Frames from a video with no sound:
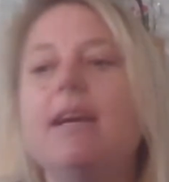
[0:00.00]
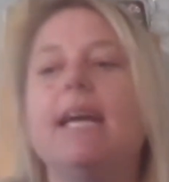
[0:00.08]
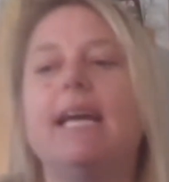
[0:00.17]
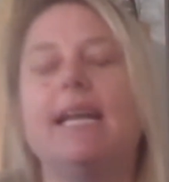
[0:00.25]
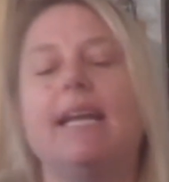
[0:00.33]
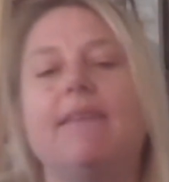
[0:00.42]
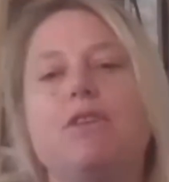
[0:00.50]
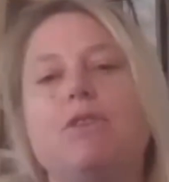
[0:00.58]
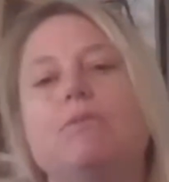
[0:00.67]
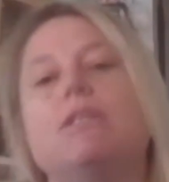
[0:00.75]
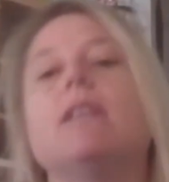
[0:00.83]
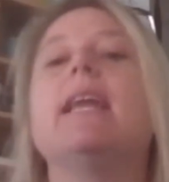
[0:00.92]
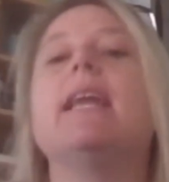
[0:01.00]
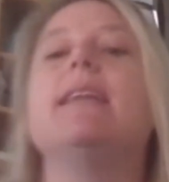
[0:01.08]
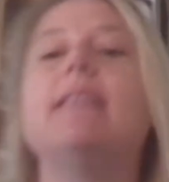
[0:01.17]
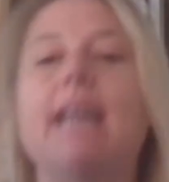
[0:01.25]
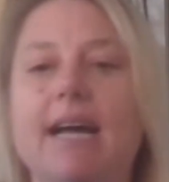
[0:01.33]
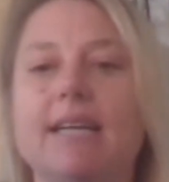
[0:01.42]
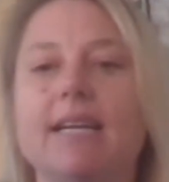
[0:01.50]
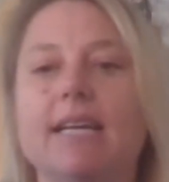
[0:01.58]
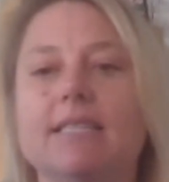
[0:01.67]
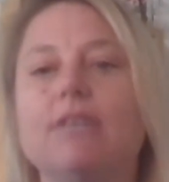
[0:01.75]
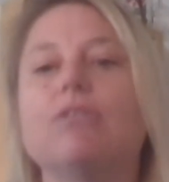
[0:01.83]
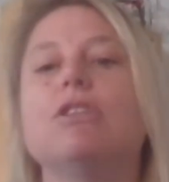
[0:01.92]
And if you delay that
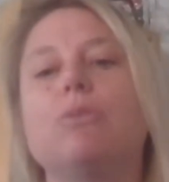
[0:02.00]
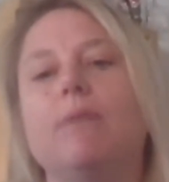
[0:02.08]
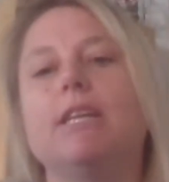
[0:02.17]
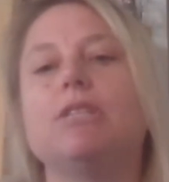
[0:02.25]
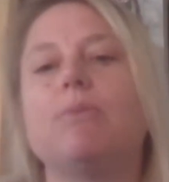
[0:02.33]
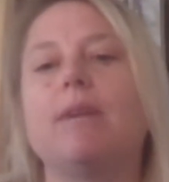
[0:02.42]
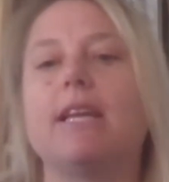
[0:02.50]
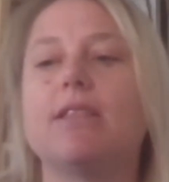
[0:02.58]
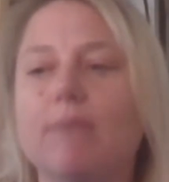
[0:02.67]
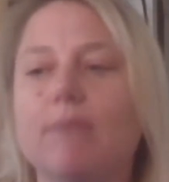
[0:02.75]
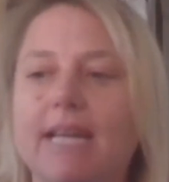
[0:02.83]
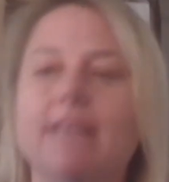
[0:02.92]
until the 2023,